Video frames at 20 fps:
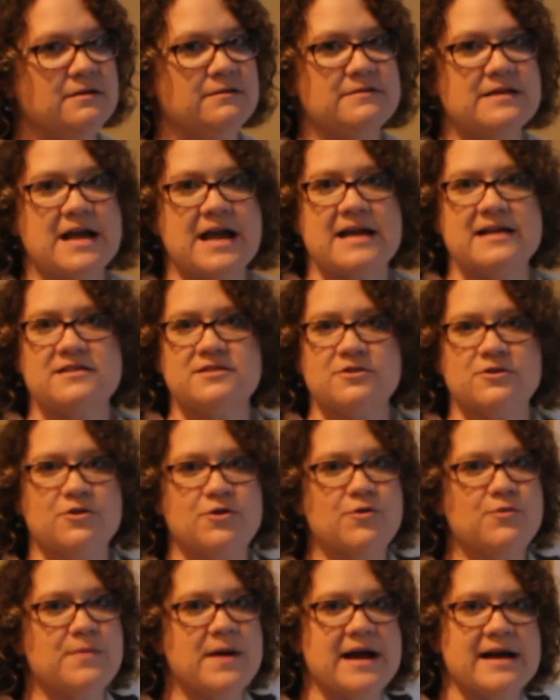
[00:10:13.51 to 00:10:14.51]
Okay,
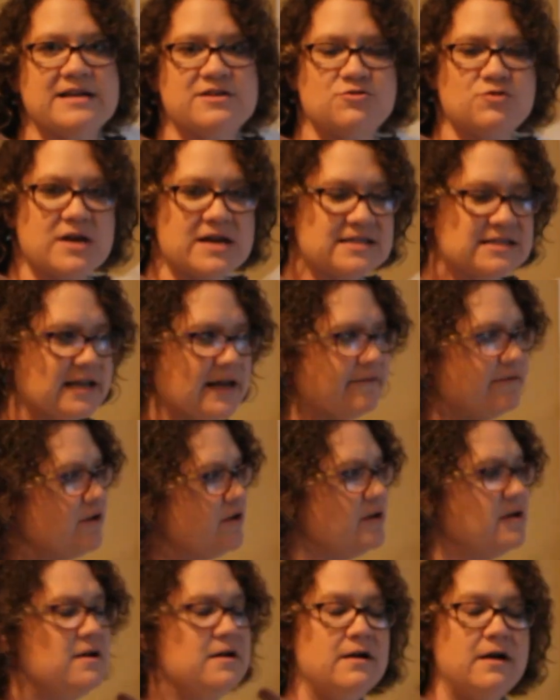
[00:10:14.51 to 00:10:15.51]
so my stress
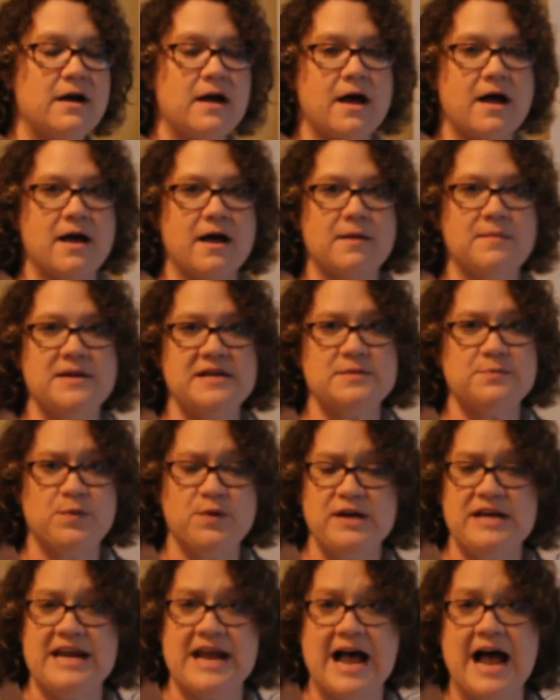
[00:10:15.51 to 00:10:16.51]
level is
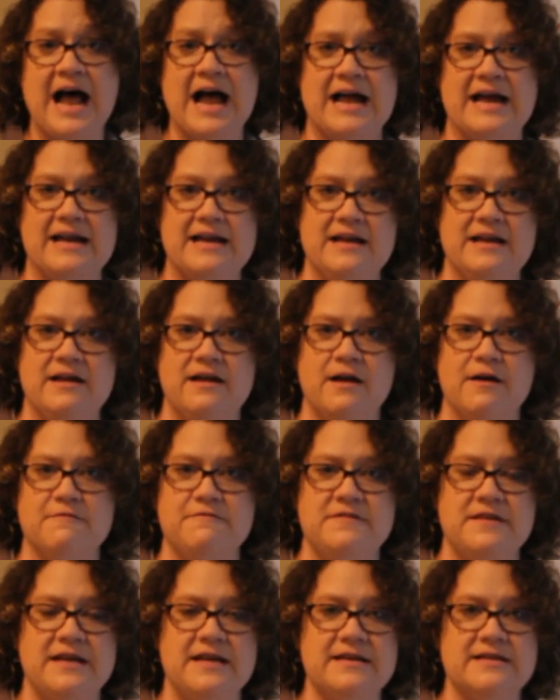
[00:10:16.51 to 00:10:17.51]
pretty high of
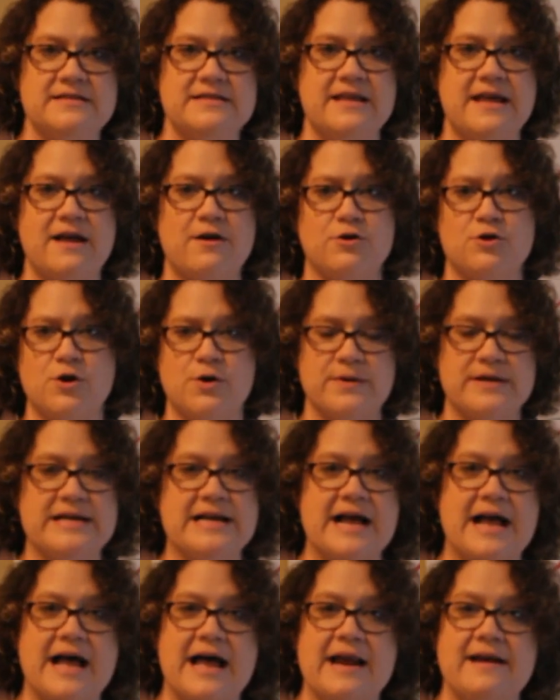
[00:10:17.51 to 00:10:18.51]
things that are going
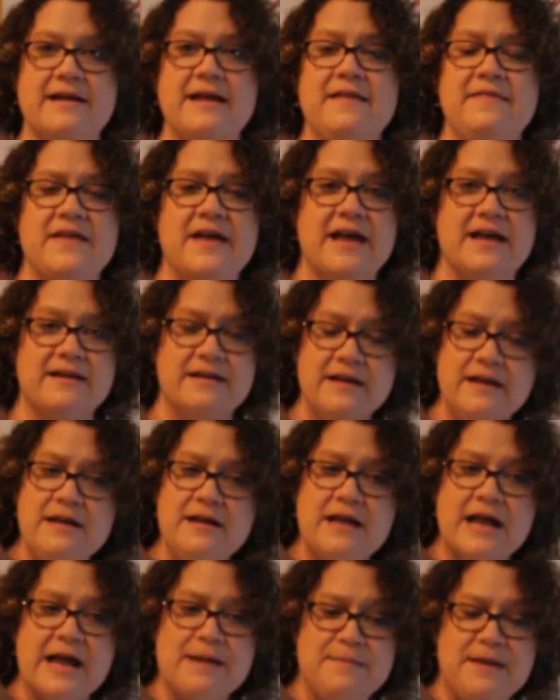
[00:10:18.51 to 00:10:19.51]
on that
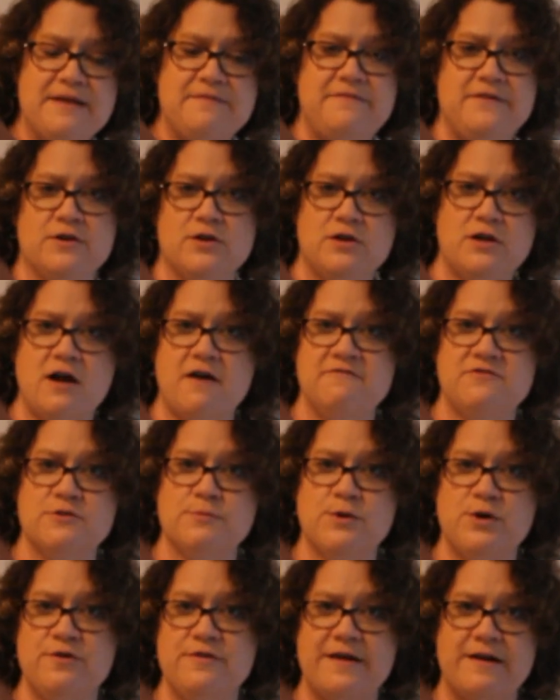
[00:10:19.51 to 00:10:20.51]
I may feel
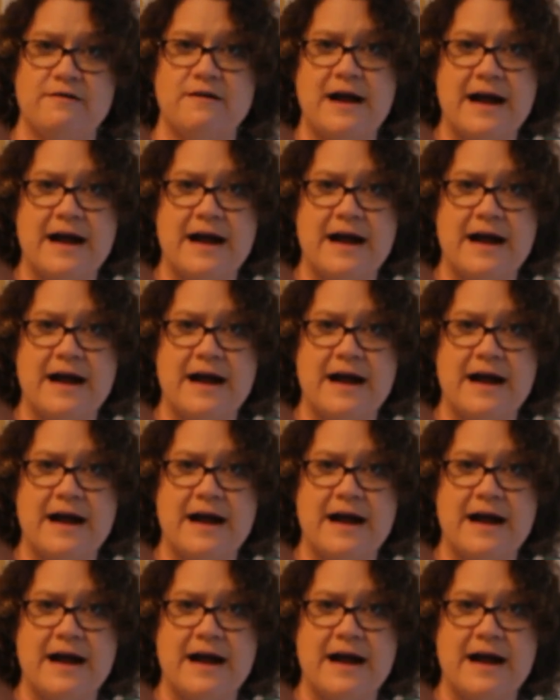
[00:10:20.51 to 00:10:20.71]
uncomfortable that are